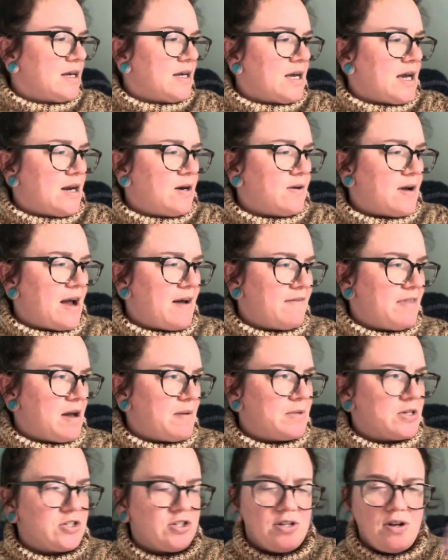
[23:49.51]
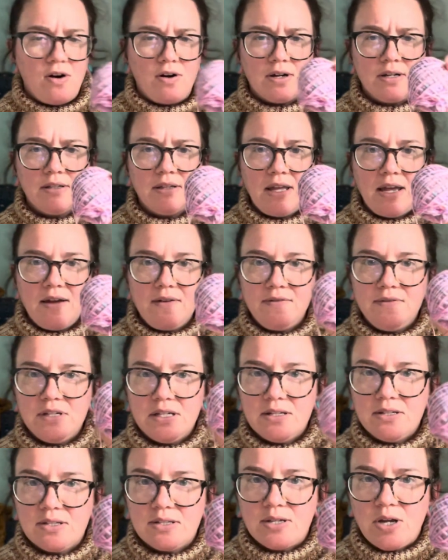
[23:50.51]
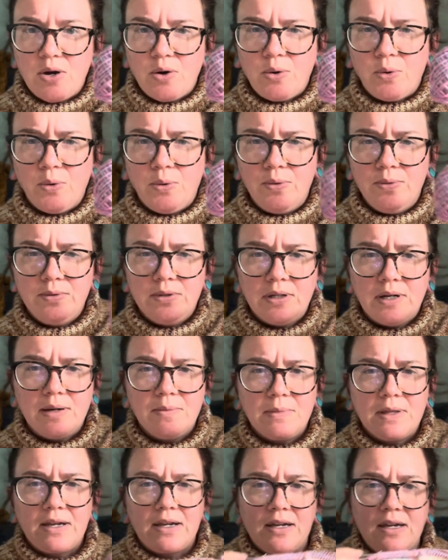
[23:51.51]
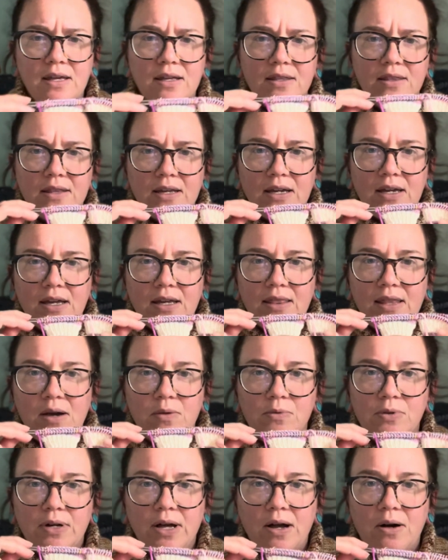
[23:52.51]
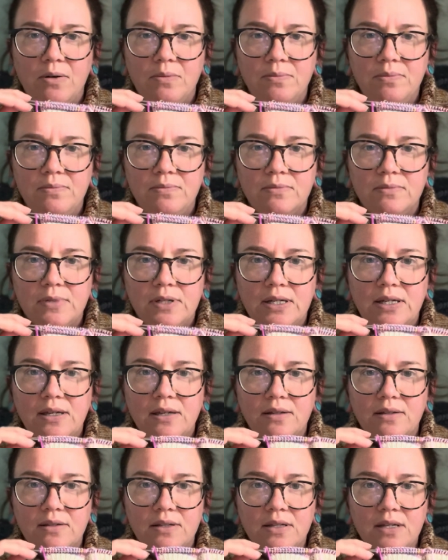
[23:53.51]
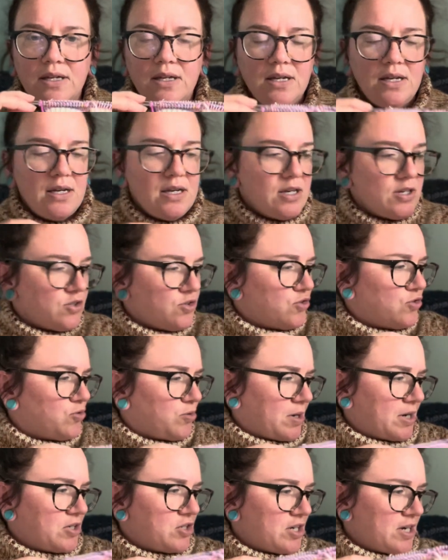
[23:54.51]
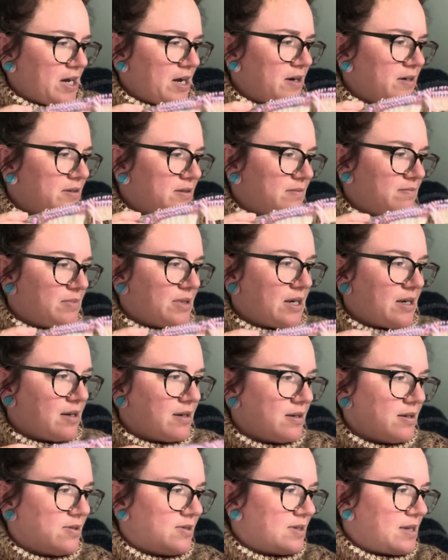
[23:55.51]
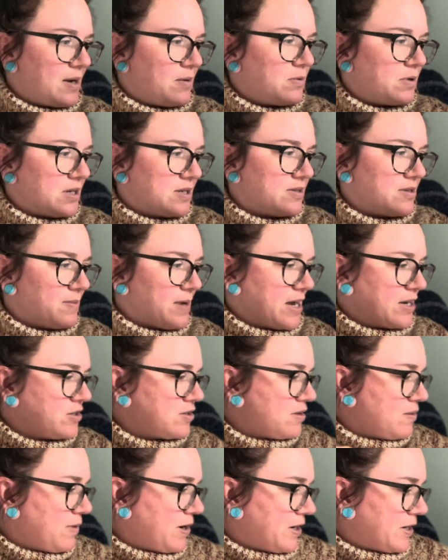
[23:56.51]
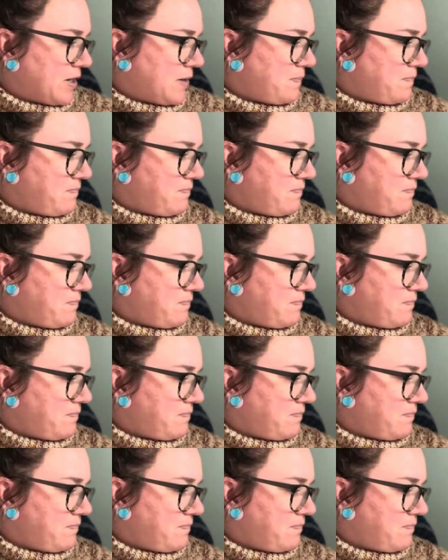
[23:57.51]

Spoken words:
I don't have that much yarn left, so I'm like thinking that will help like stretch it out because I want it to match the bonnet.